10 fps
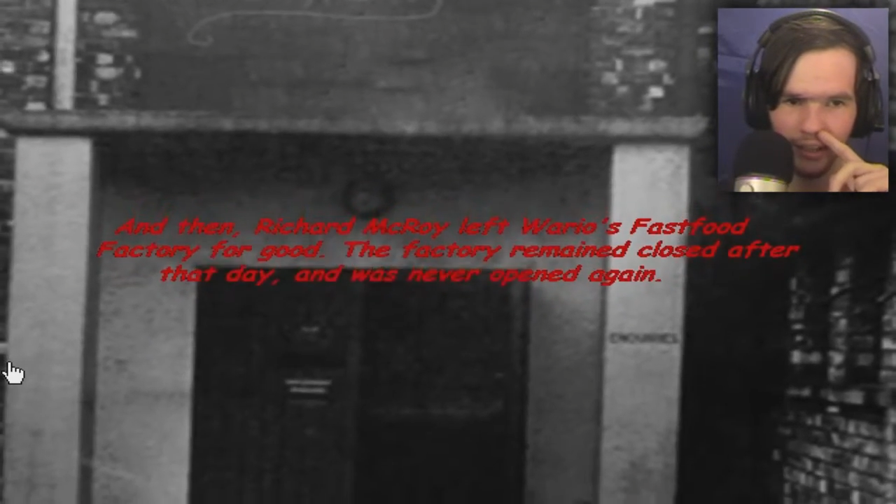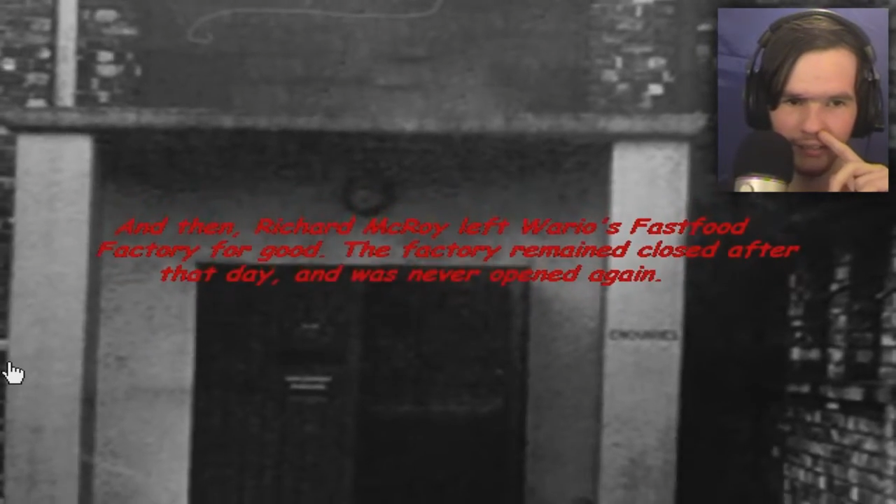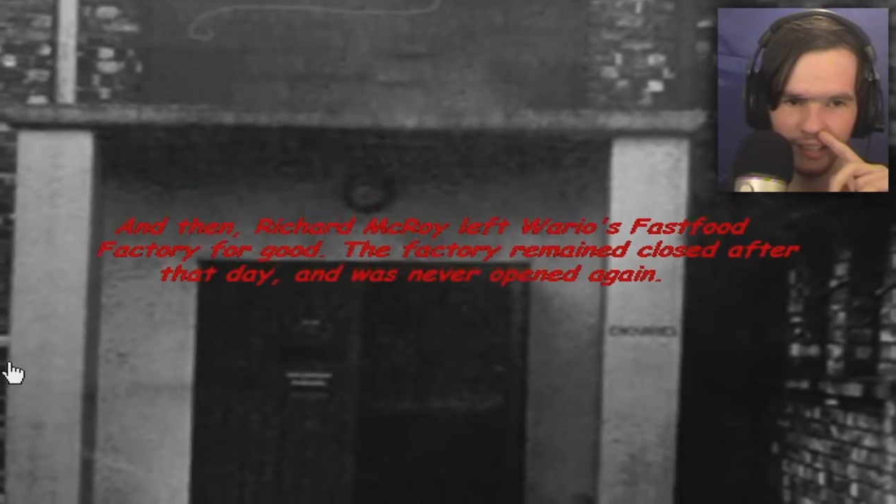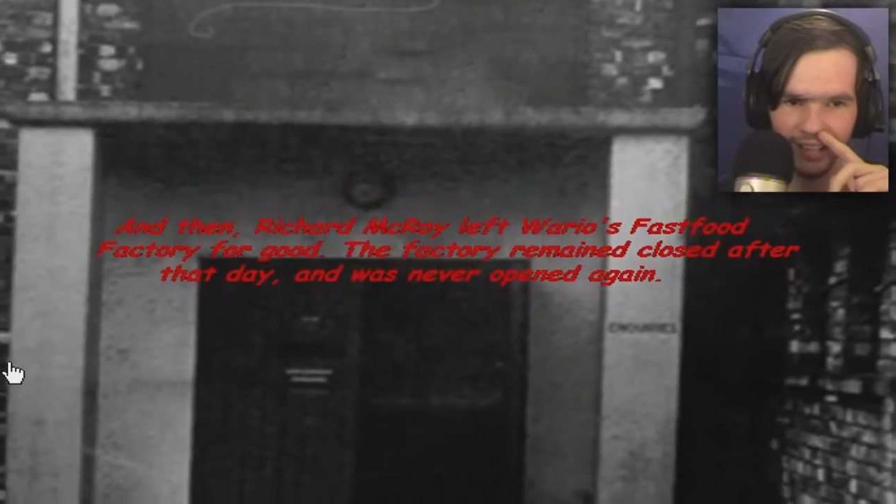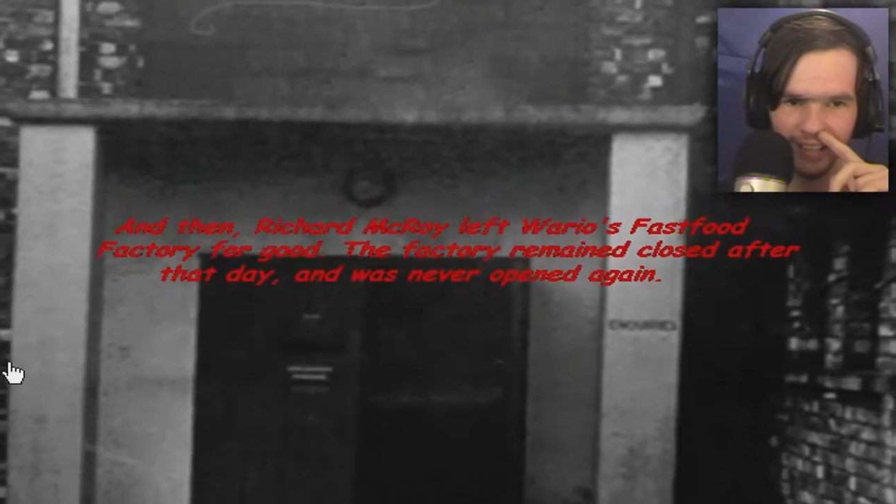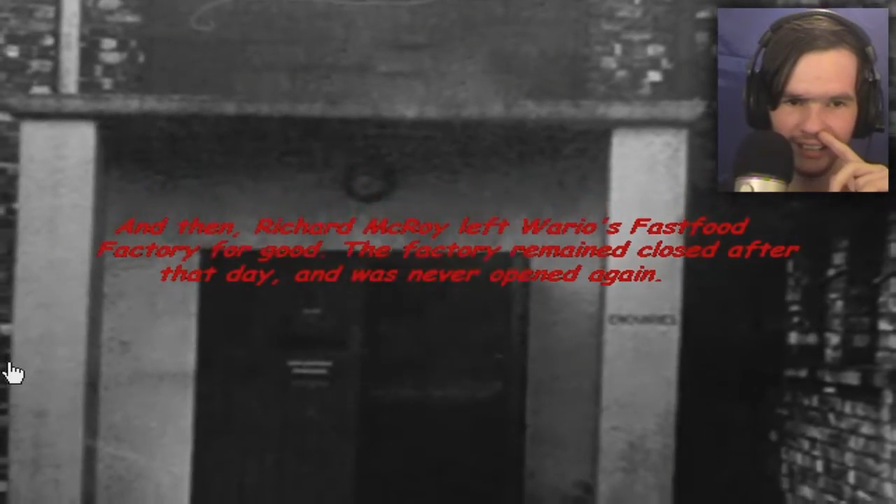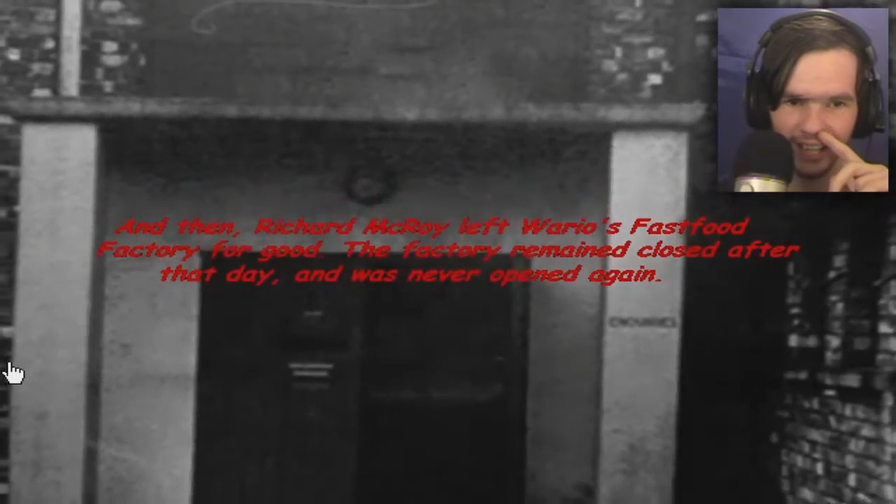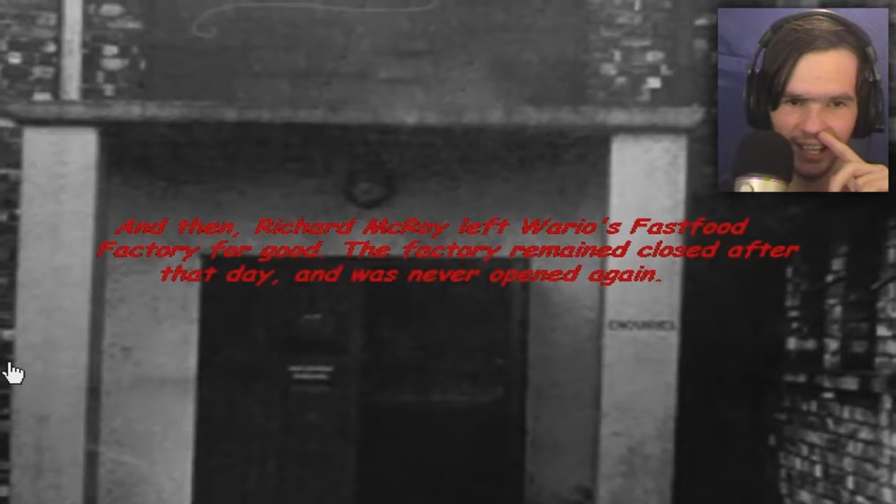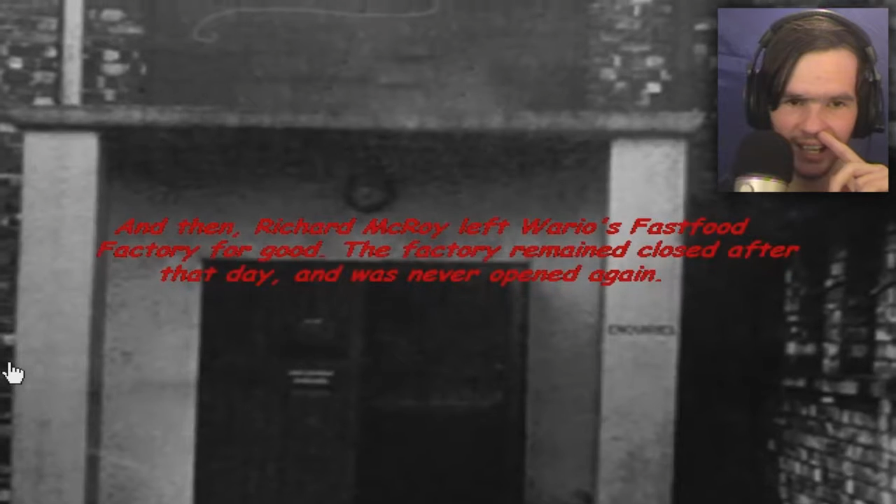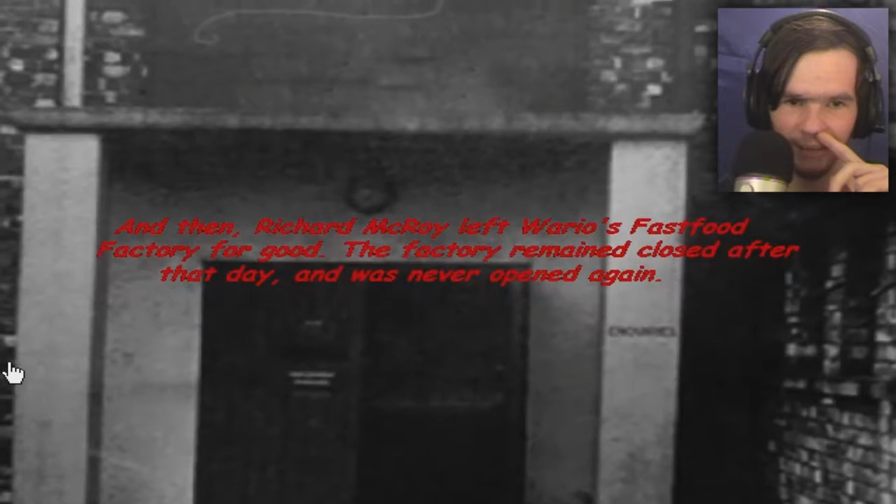after that
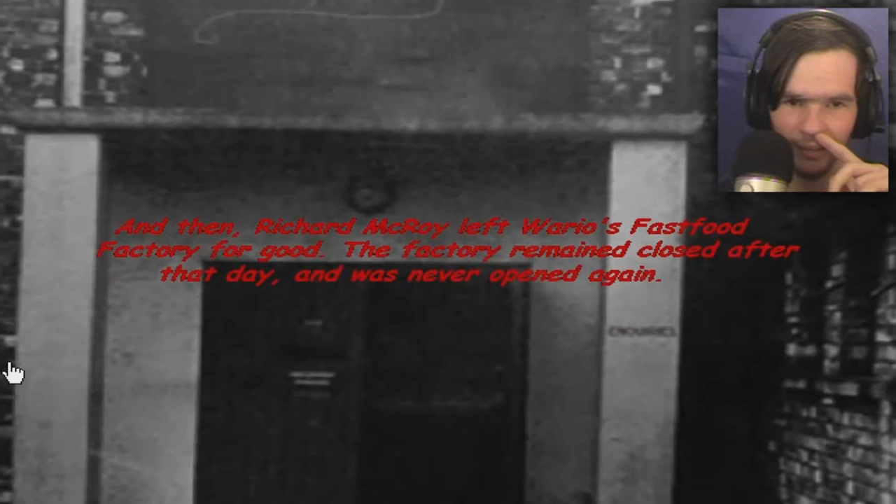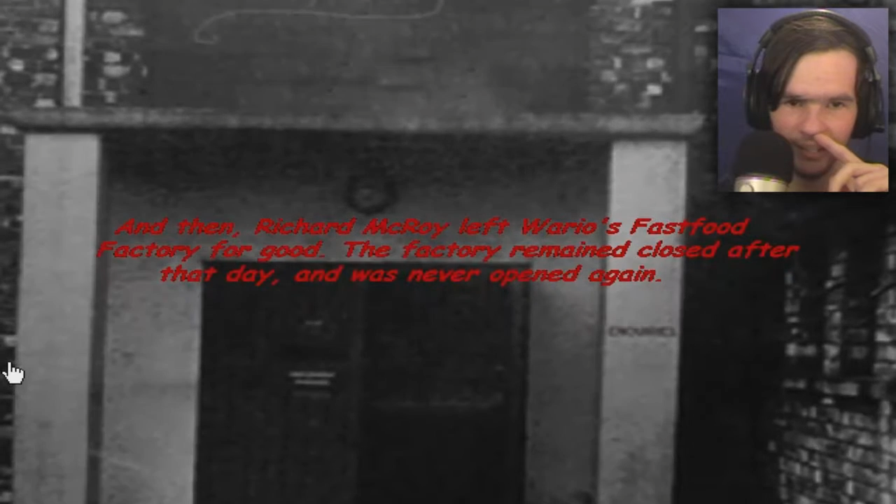day and